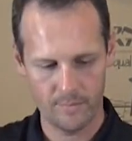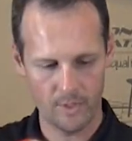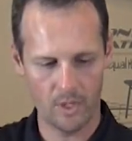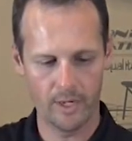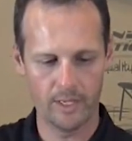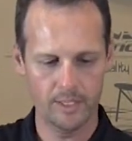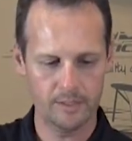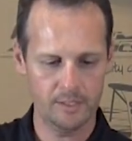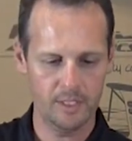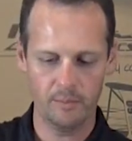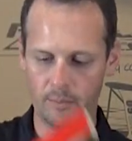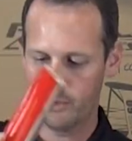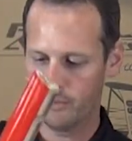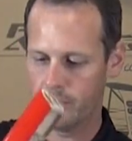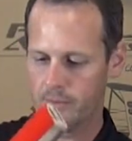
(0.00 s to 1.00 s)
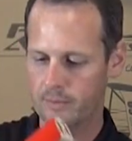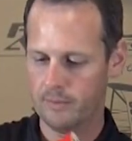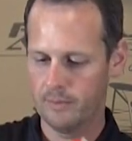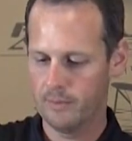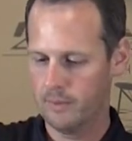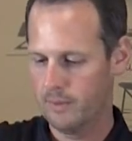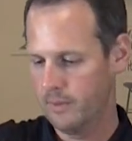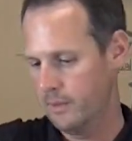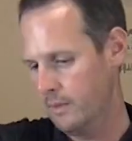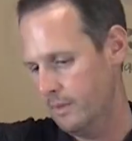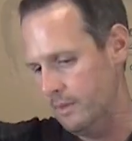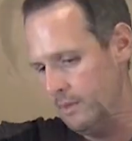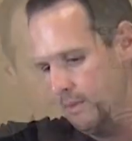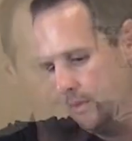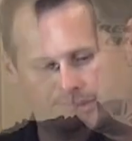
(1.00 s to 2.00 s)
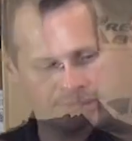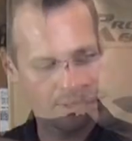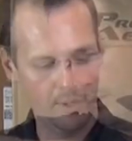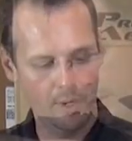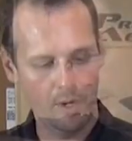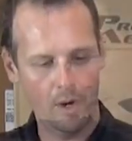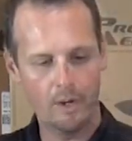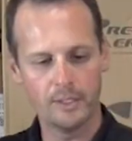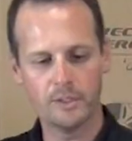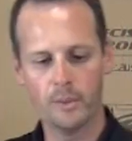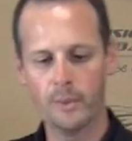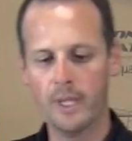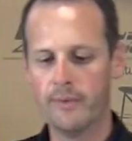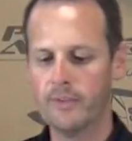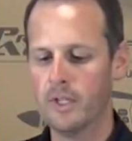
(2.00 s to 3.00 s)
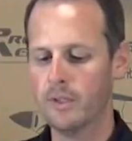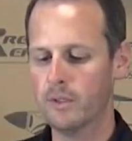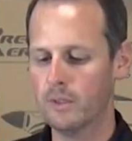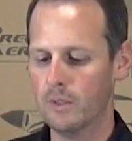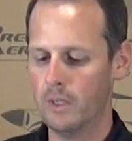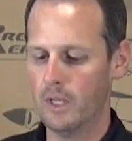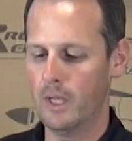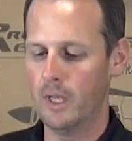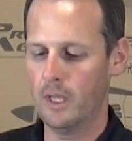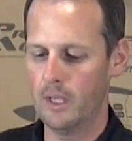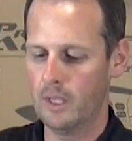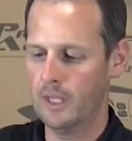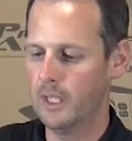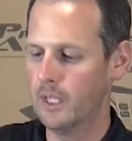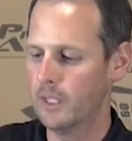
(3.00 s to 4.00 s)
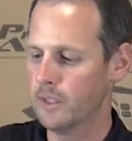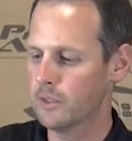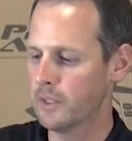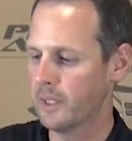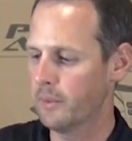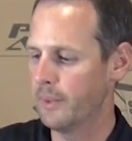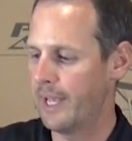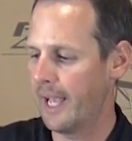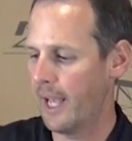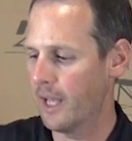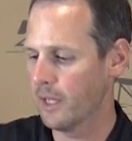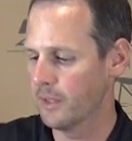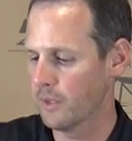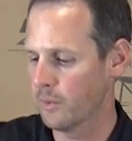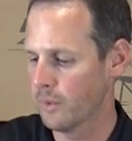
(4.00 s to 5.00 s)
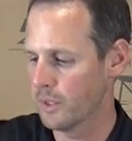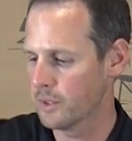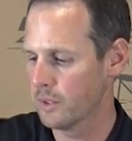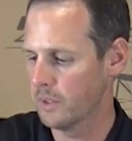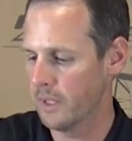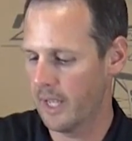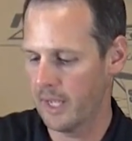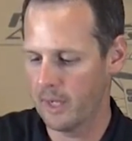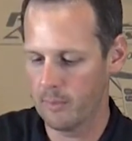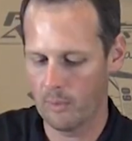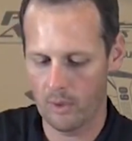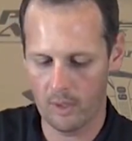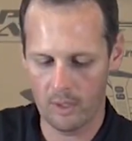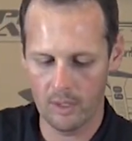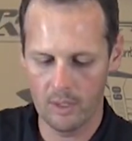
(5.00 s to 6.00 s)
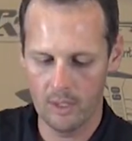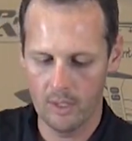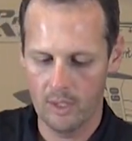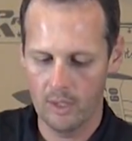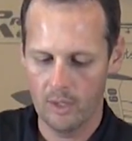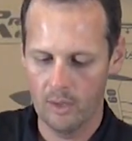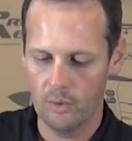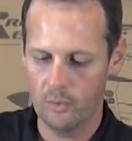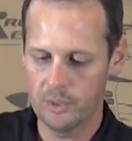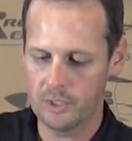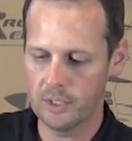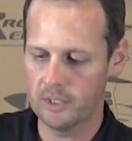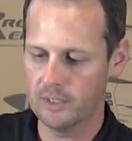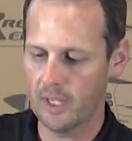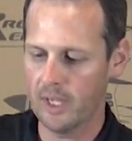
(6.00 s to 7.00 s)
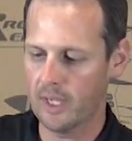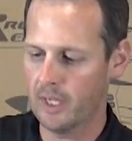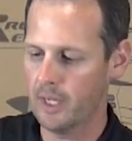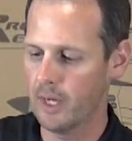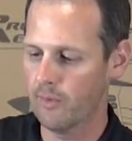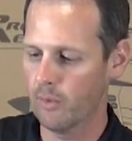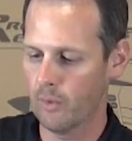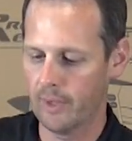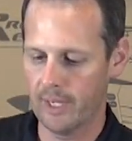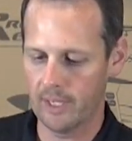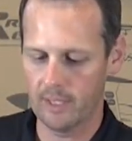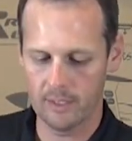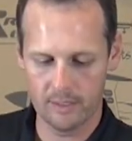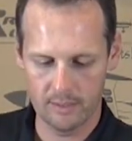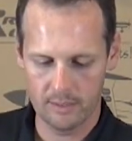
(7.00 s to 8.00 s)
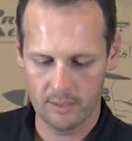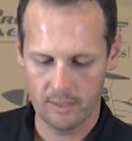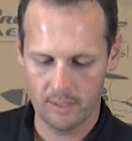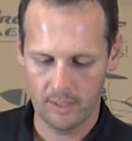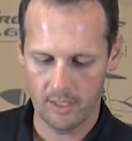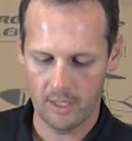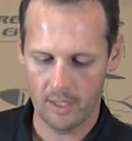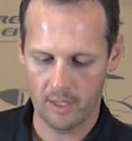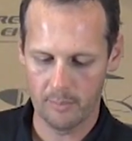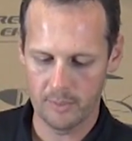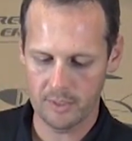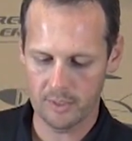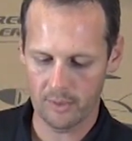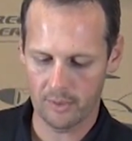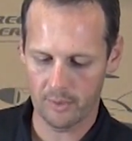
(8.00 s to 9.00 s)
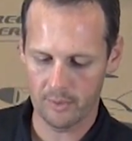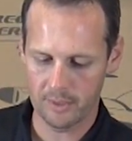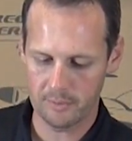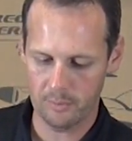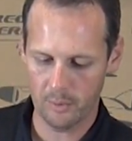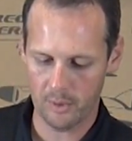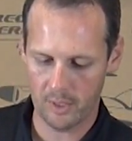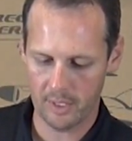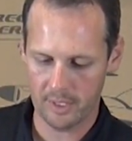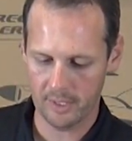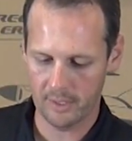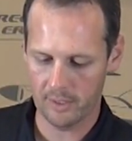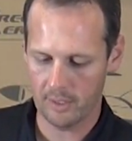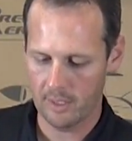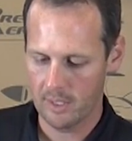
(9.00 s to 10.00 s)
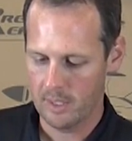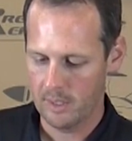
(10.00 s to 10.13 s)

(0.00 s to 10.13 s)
All right, let's keep moving. All right, so we have another hinge like we had on the original AMR, which is a covering material that's put on here.